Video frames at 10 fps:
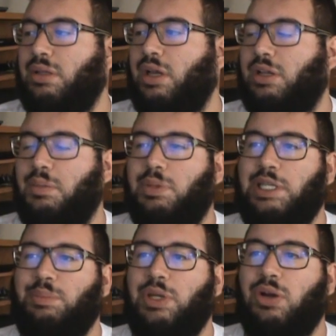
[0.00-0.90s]

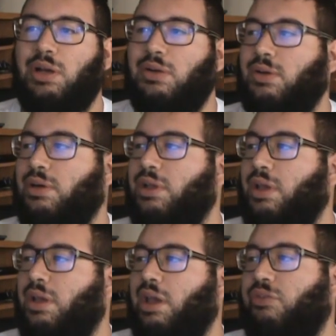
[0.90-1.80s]
complete miracle
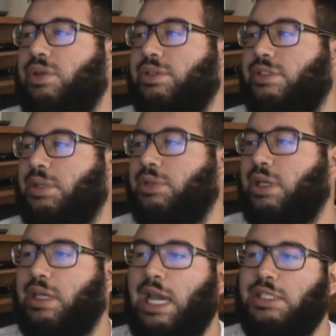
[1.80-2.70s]
if he was able
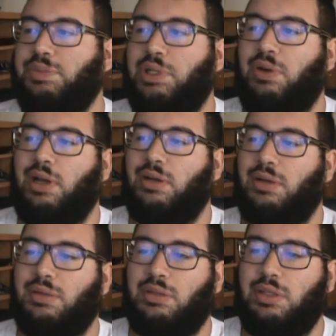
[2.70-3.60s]
to catch
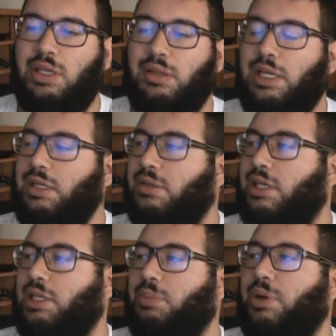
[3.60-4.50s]
McGregor and land a
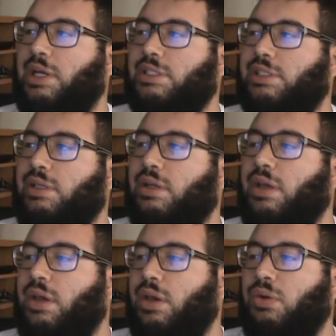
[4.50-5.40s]
lucky punch and
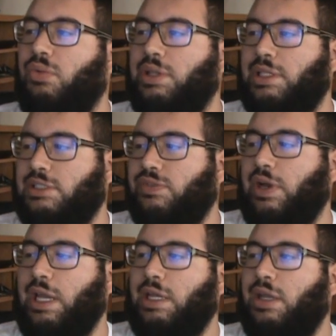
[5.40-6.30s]
win this
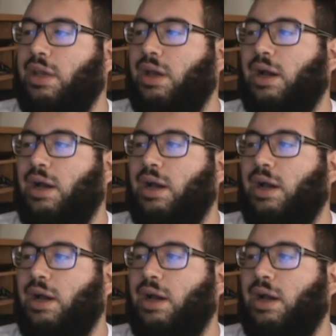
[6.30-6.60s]
fight.